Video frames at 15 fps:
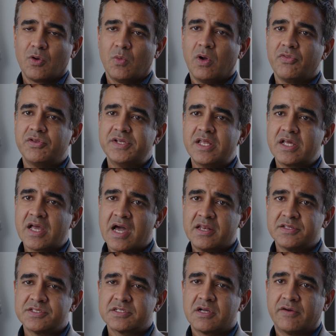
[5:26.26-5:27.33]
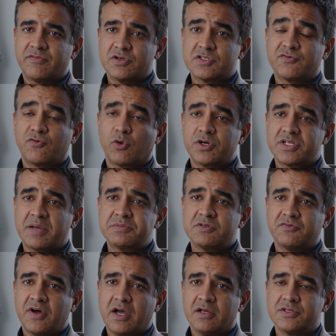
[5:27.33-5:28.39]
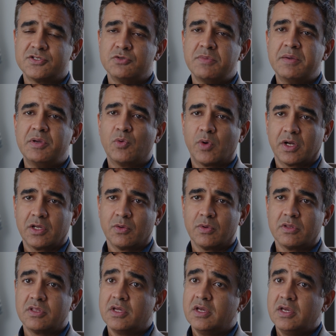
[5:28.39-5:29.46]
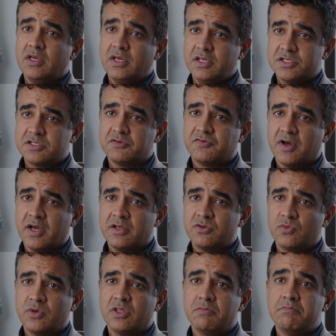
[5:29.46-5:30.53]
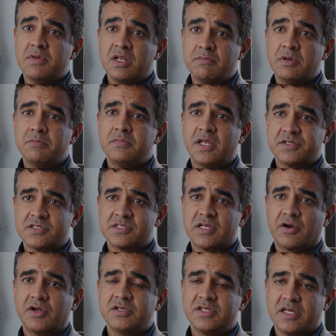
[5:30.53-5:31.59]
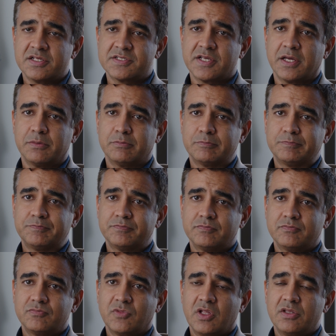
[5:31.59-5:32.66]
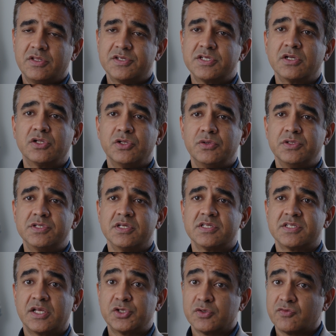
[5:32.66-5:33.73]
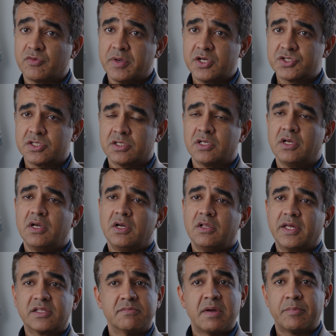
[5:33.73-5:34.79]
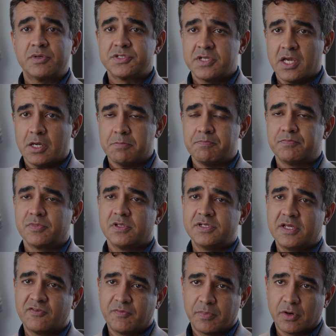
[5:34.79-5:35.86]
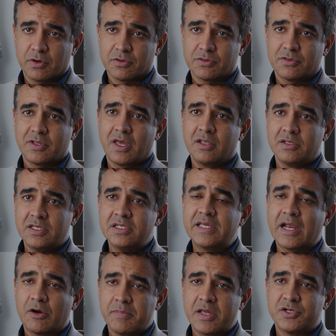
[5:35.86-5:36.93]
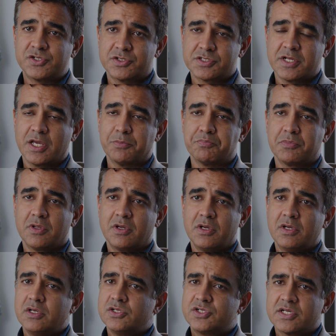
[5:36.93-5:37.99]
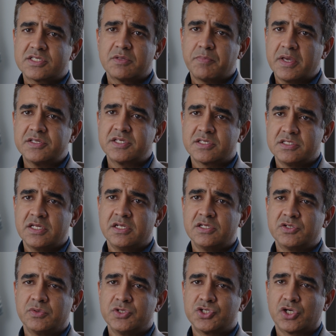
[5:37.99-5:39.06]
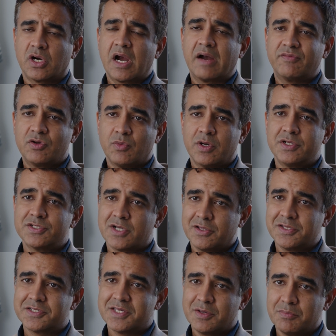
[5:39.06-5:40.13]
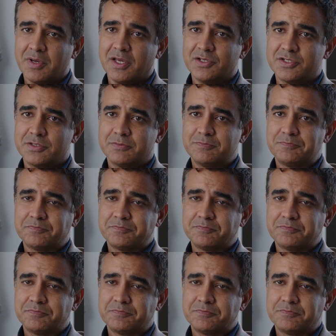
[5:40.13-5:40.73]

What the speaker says: Well, the data guidance covers 4 types of files you may be working with, each defined with a minimum necessary dataset. This includes essential information like the member's name, date of birth, and lead care manager's name, just the basics needed to ensure everyone is on the same page.